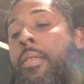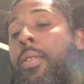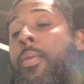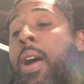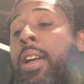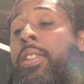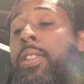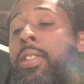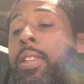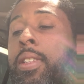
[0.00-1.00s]
For
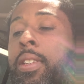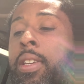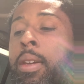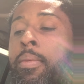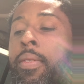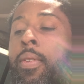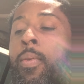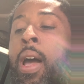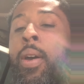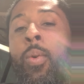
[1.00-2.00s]
righteousness keepeth the
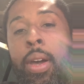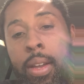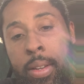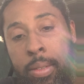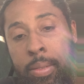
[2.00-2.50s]
right way,